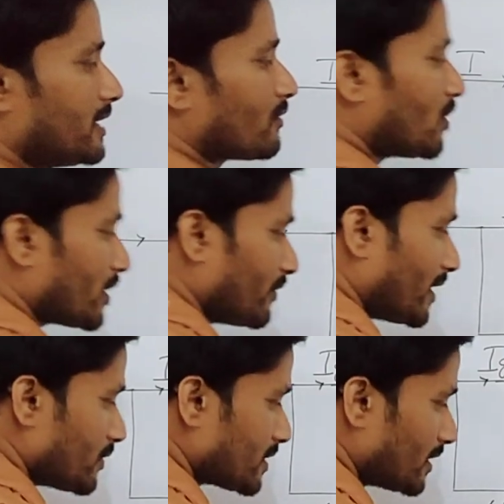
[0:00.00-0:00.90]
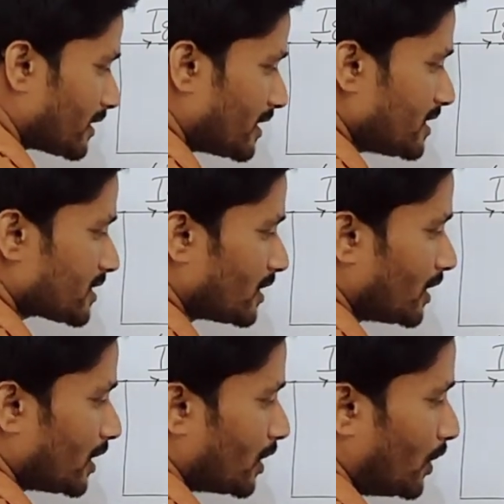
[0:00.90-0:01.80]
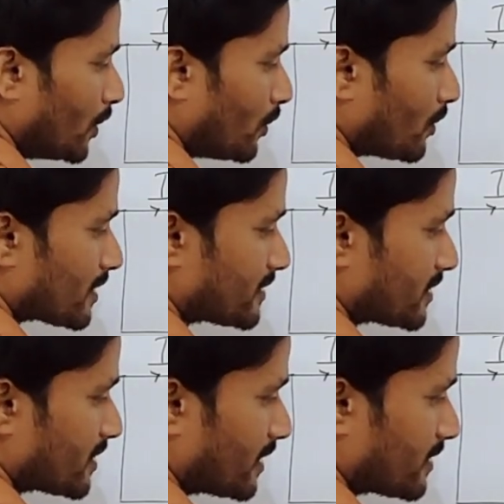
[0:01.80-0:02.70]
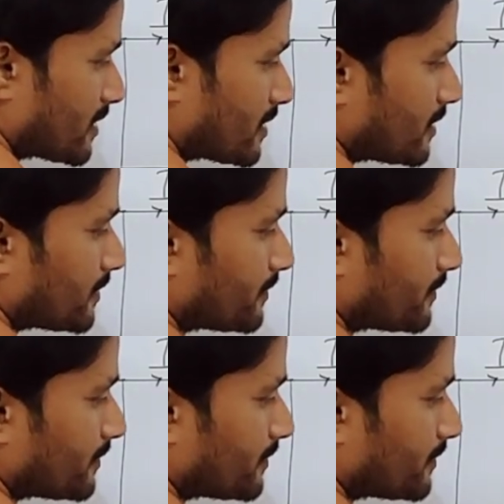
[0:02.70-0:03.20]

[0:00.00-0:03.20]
here what we are using, that is low resistance.